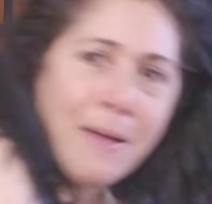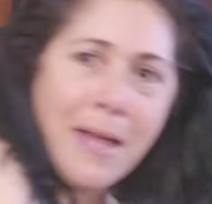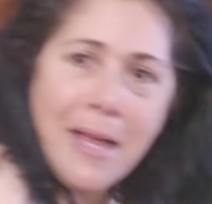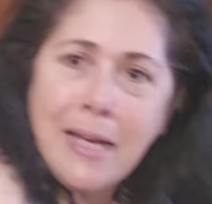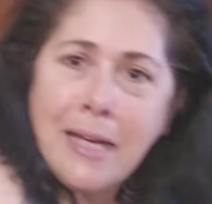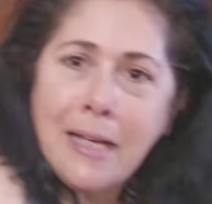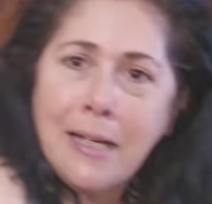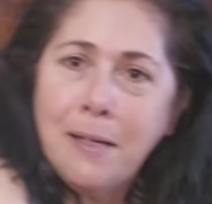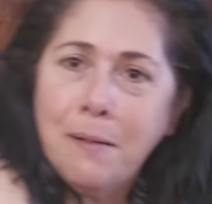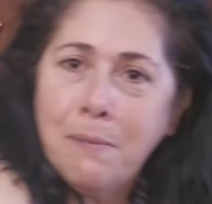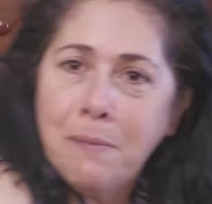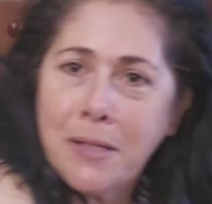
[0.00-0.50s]

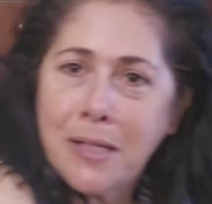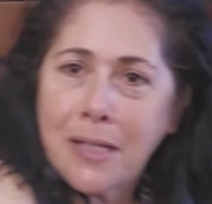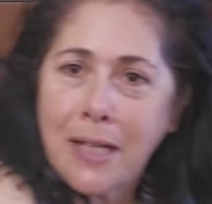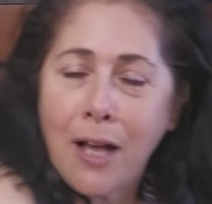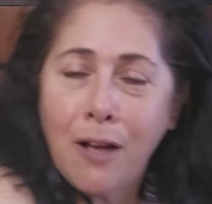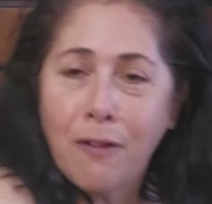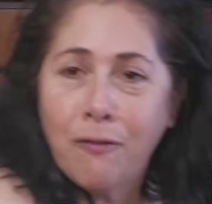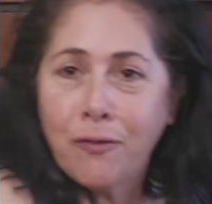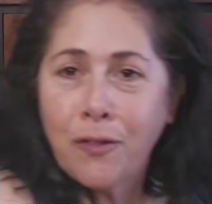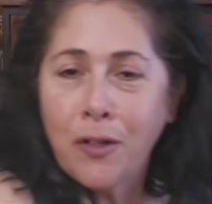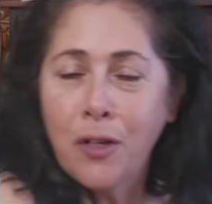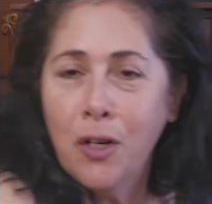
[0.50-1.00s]
making
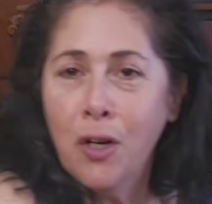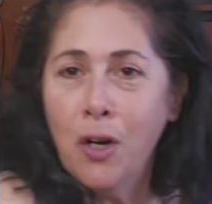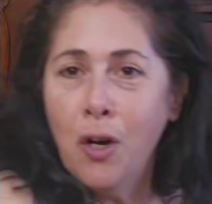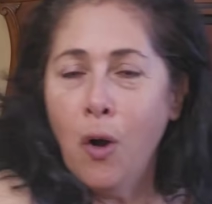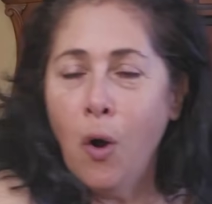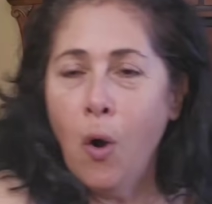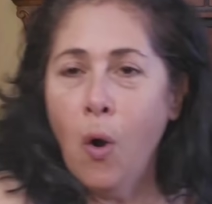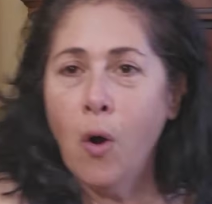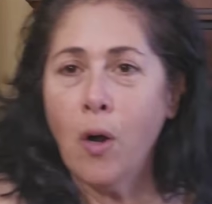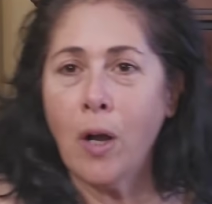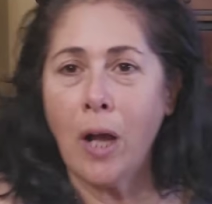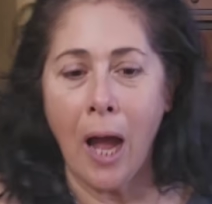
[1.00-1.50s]
himself
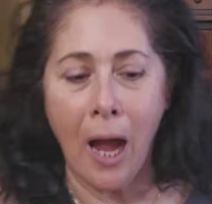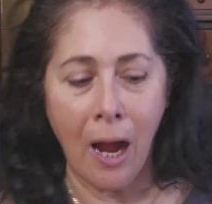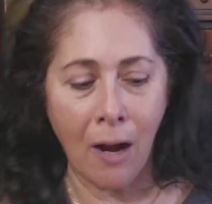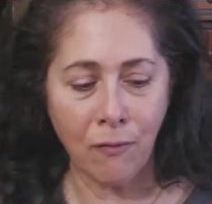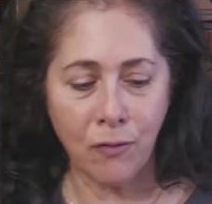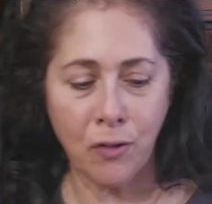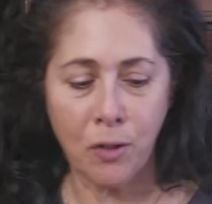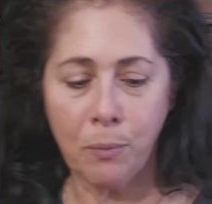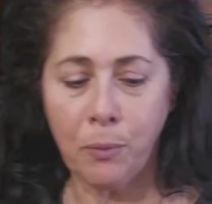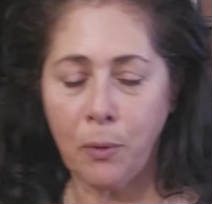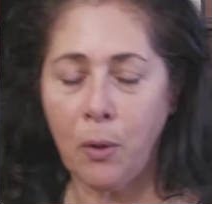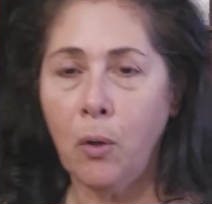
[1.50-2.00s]
all
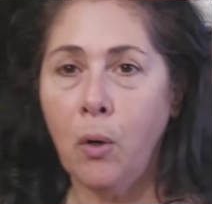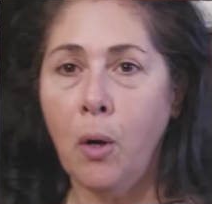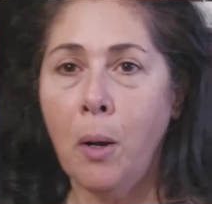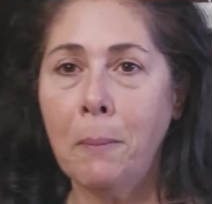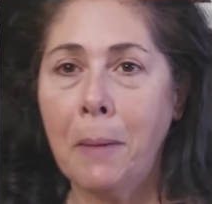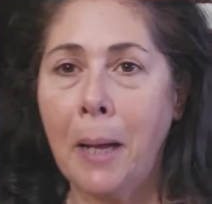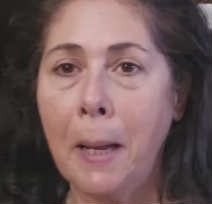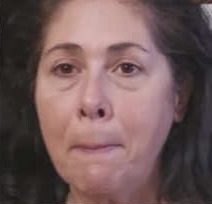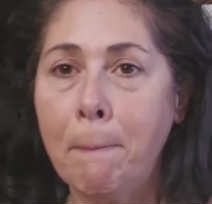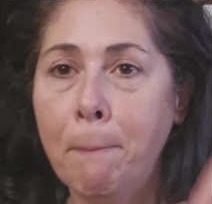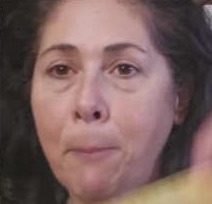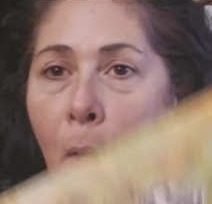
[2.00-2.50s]
comfortable on
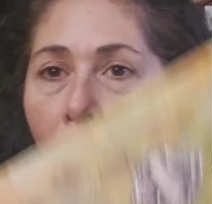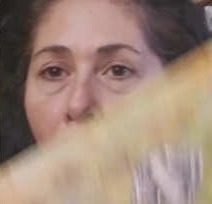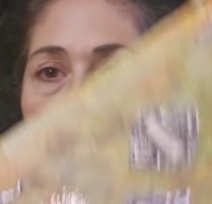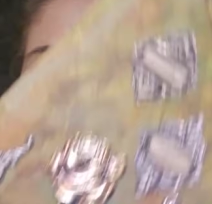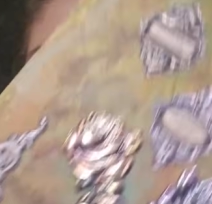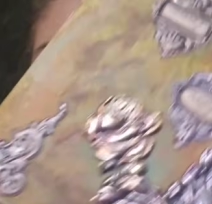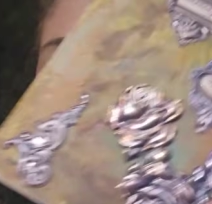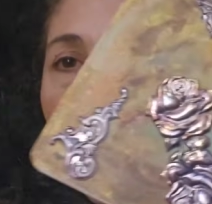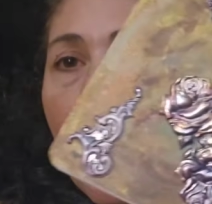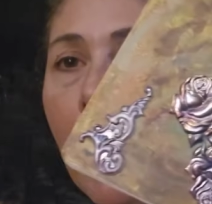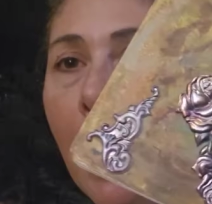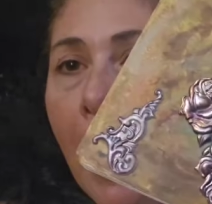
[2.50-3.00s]
my
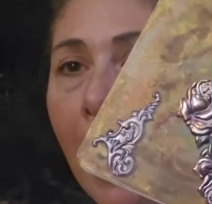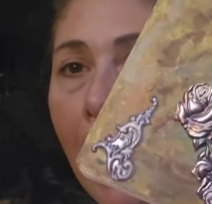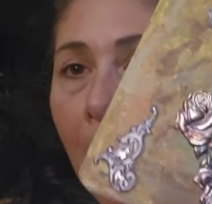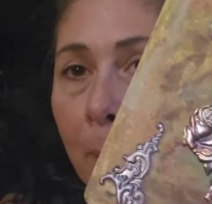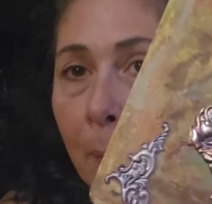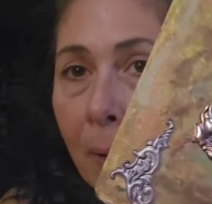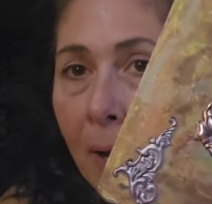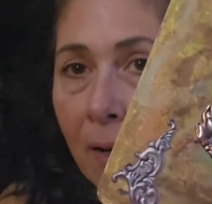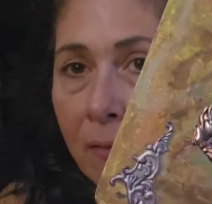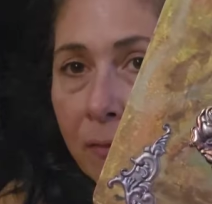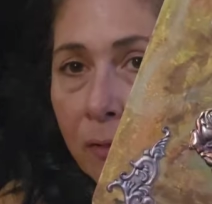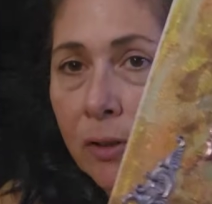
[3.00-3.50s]
book.
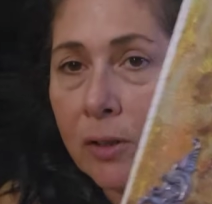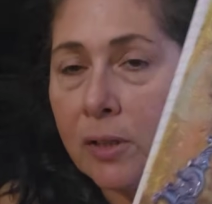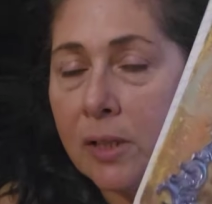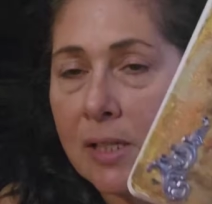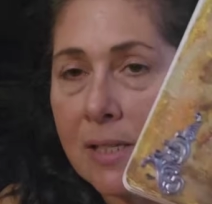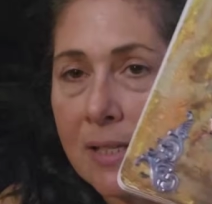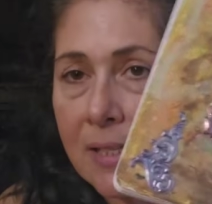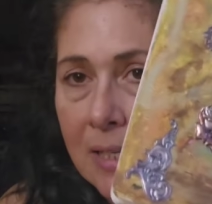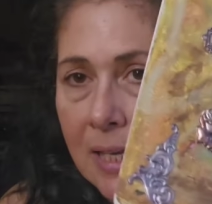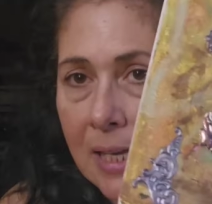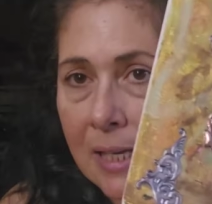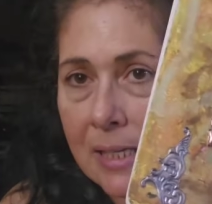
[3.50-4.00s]
However,
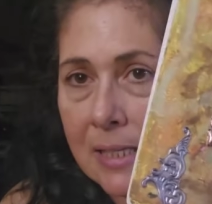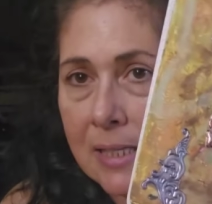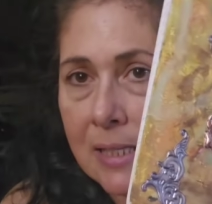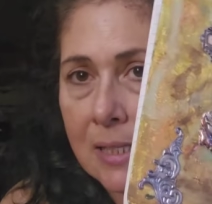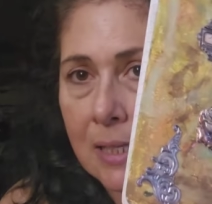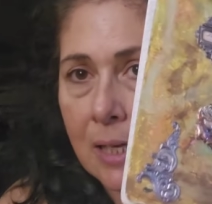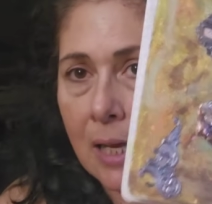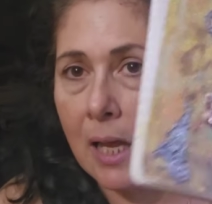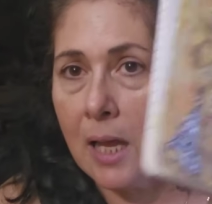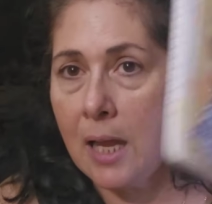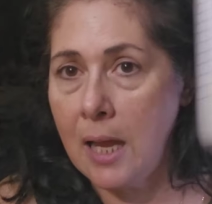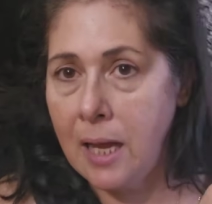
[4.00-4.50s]
this is
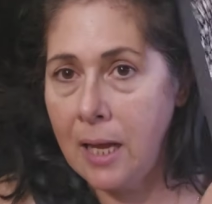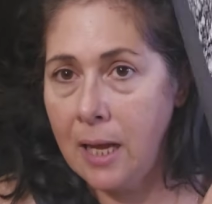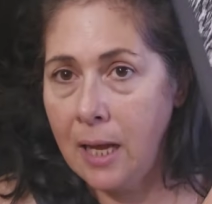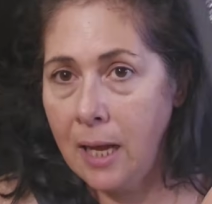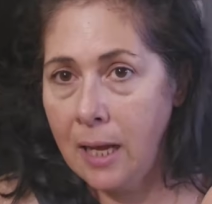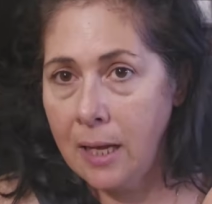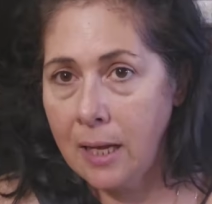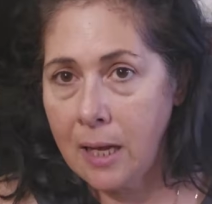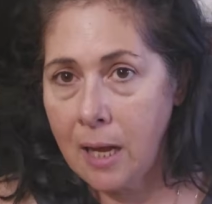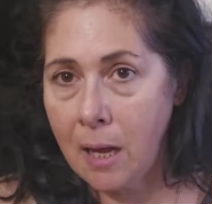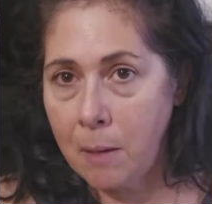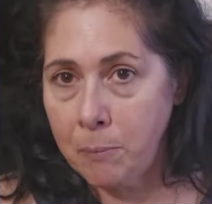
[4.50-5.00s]

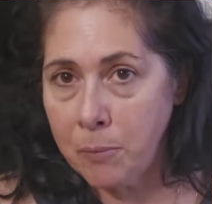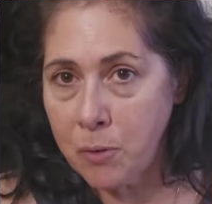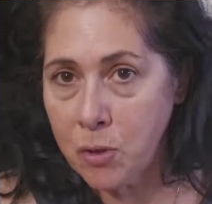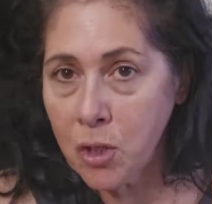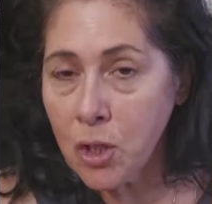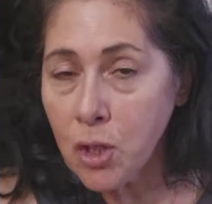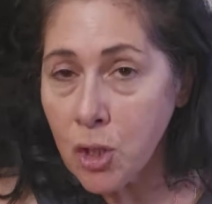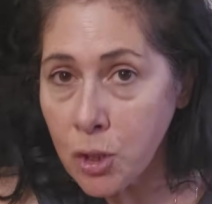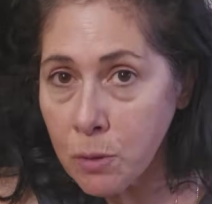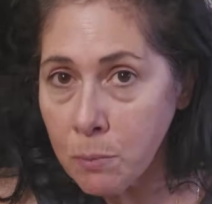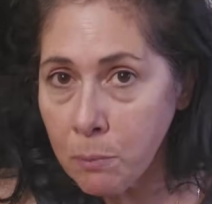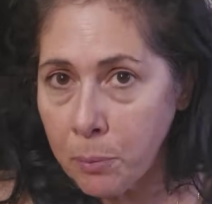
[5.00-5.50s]
a
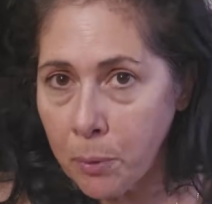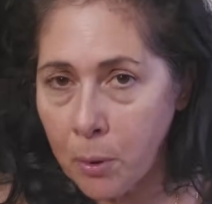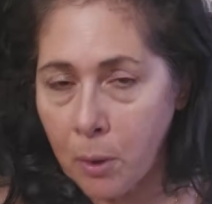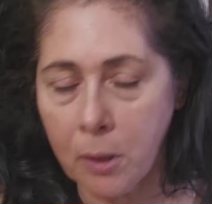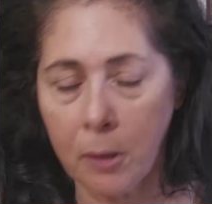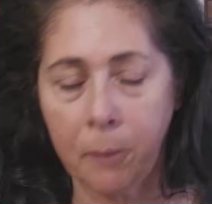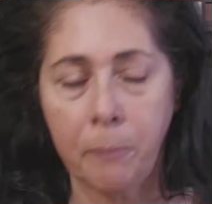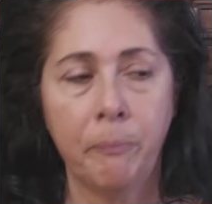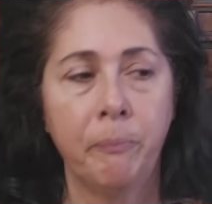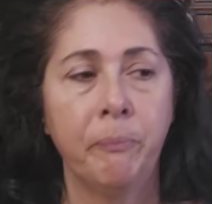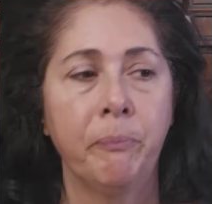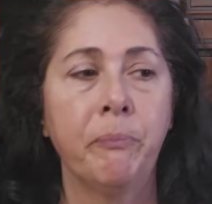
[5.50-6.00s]
composition book,
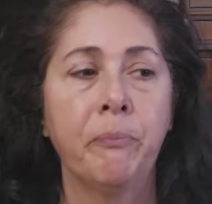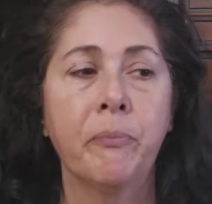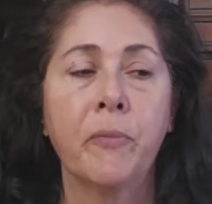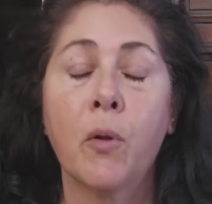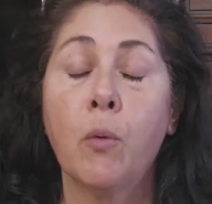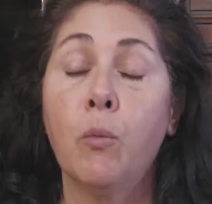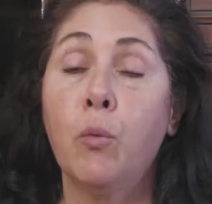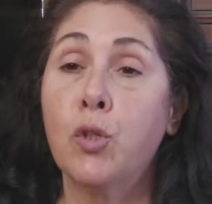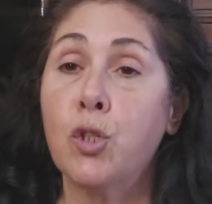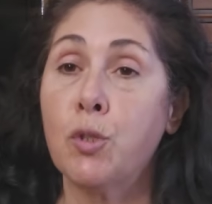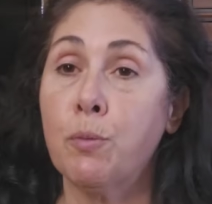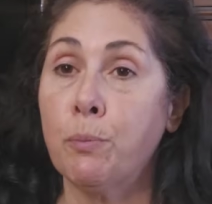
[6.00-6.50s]

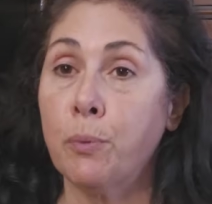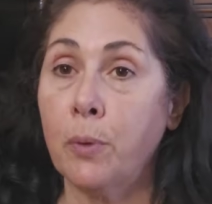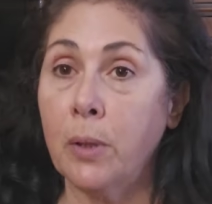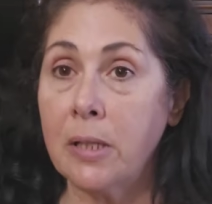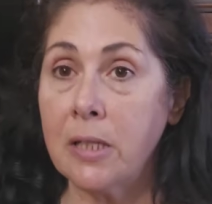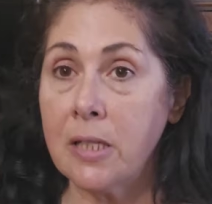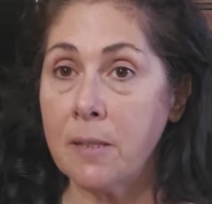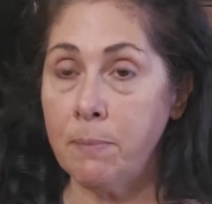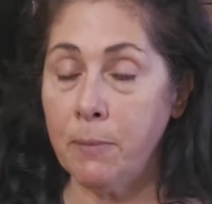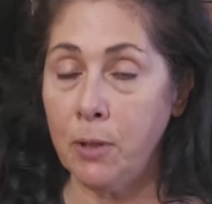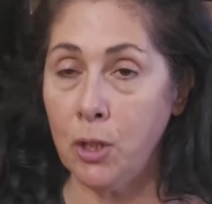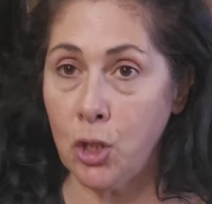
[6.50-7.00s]
which
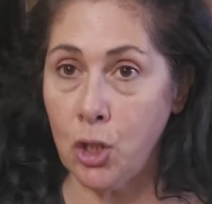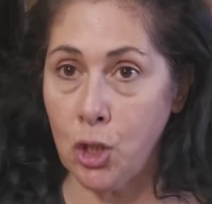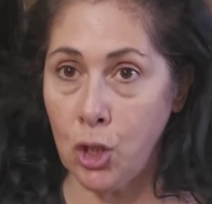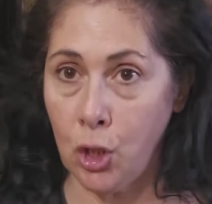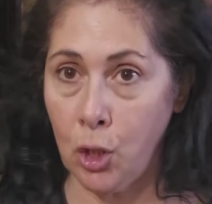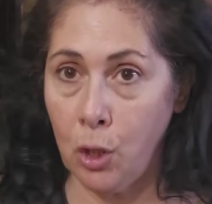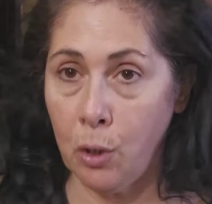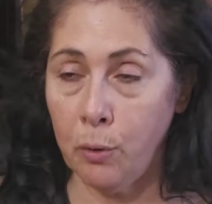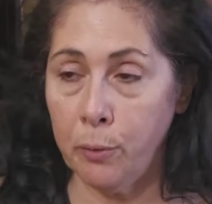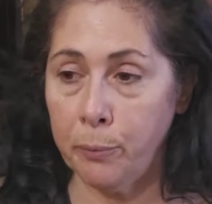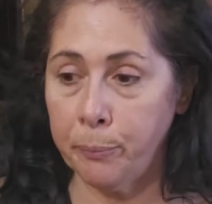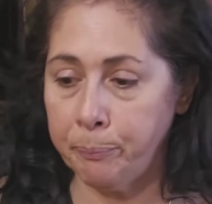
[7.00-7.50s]
brings me
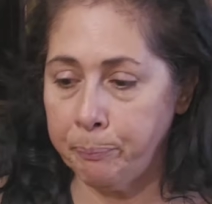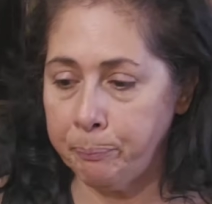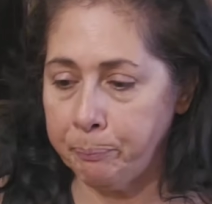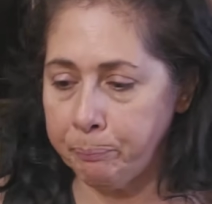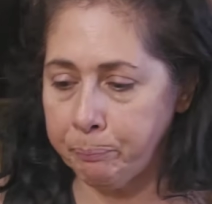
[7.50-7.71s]
to,